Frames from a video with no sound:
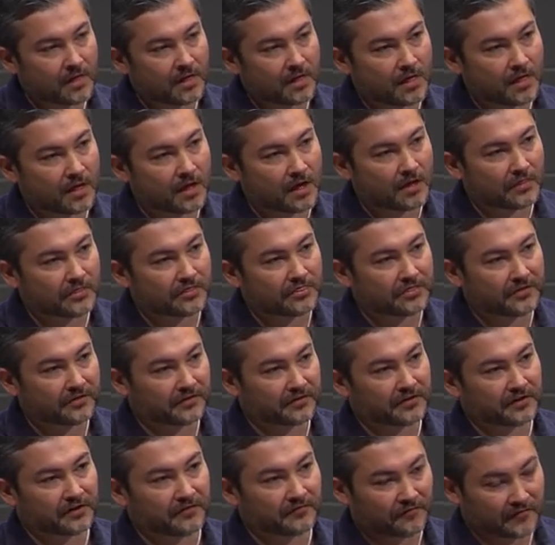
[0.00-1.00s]

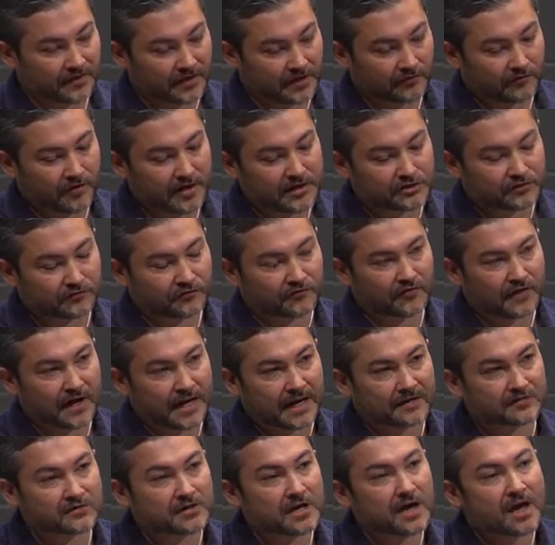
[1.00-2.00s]
the configuration
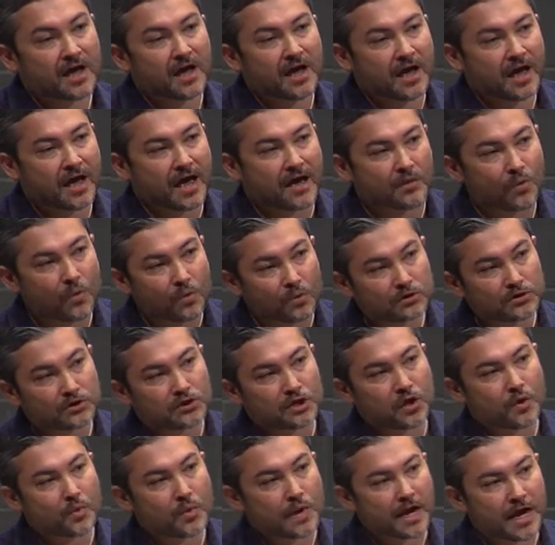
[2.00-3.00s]
values, and
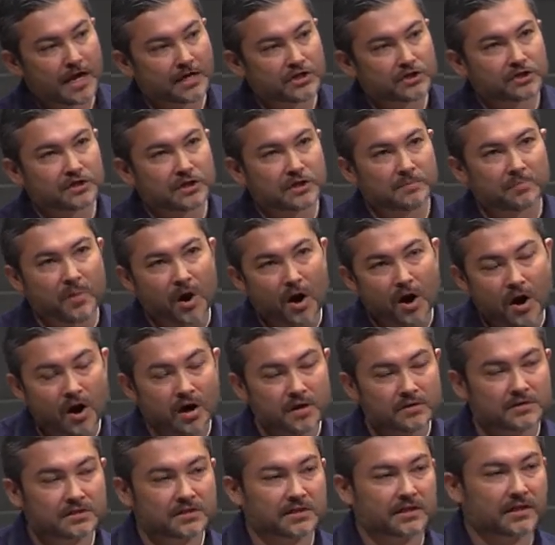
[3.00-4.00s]
also we actually
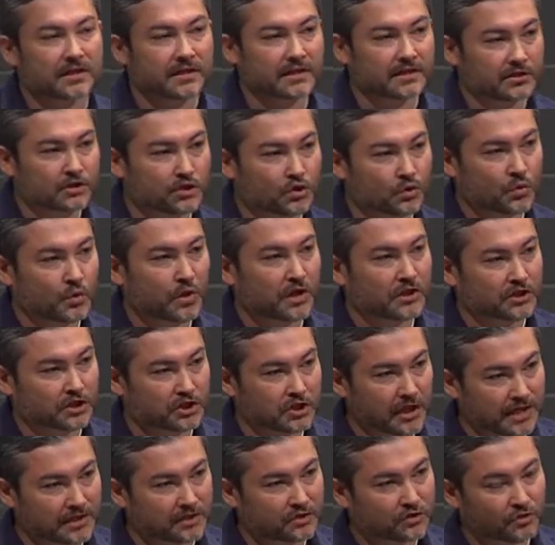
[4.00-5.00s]
parse it into a
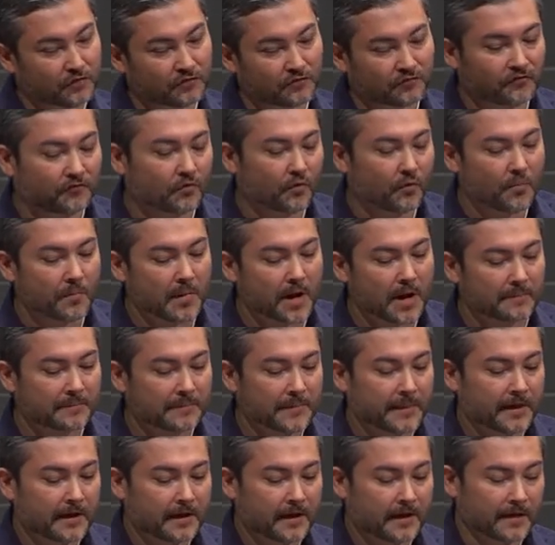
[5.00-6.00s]
JSON format.
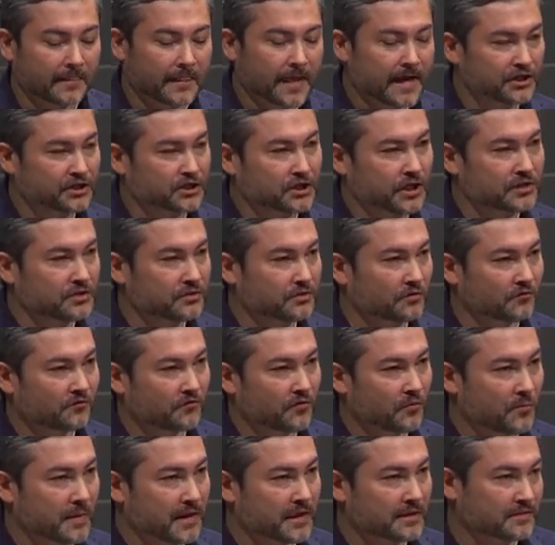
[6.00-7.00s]
And that JSON
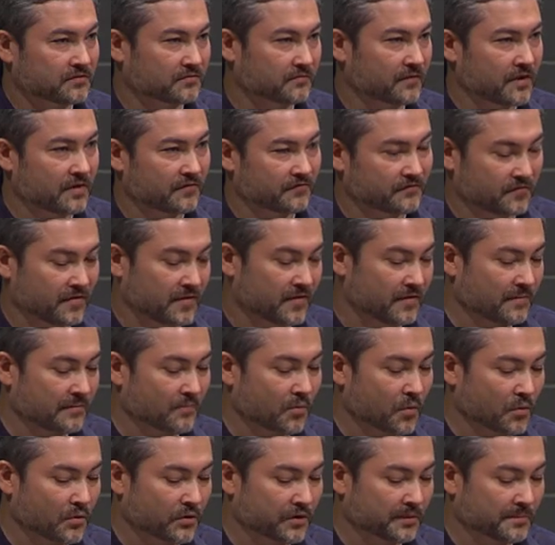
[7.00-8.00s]
format is very
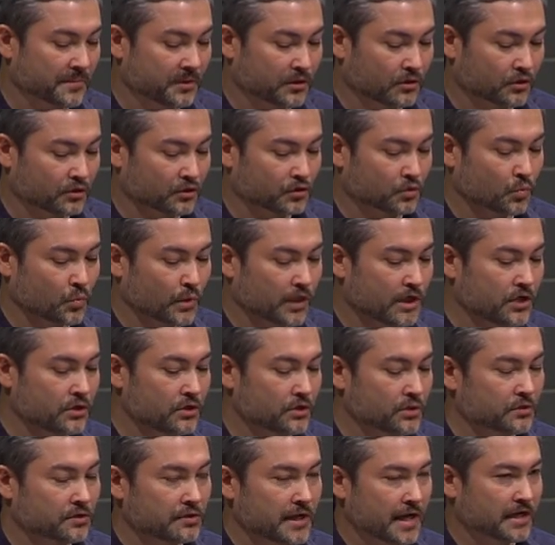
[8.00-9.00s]
important because we
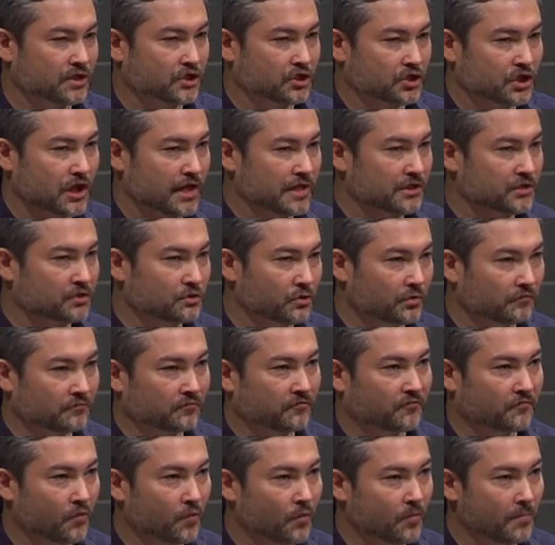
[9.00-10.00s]
use that JSON
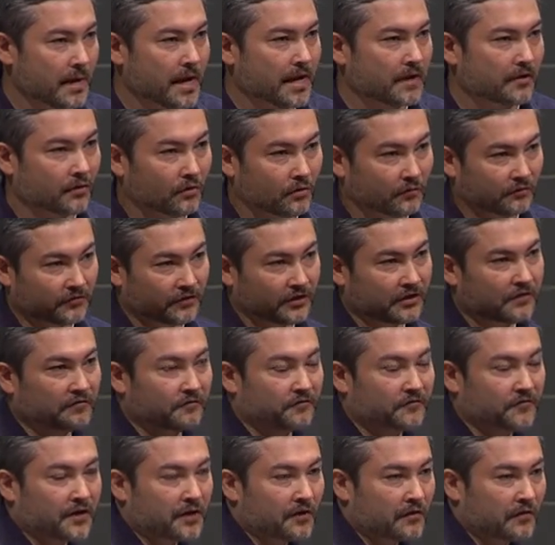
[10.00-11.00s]
format of the
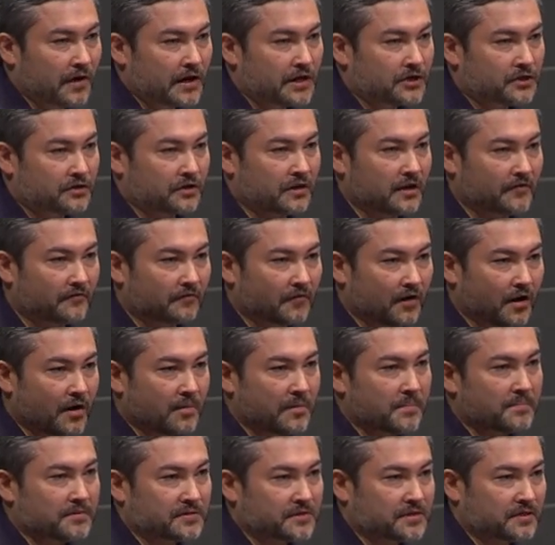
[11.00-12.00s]
configuration,
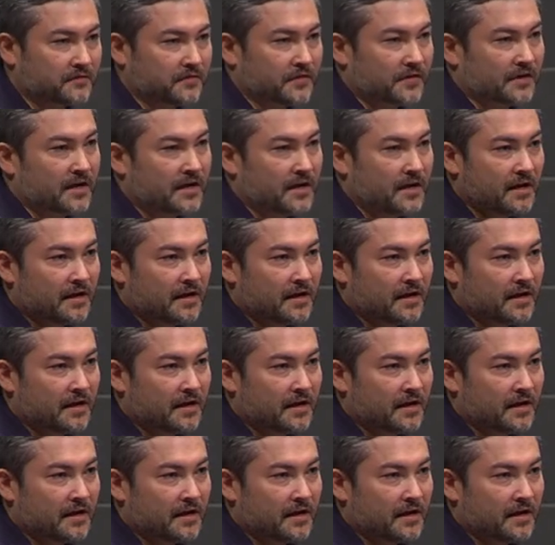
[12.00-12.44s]
environment-specific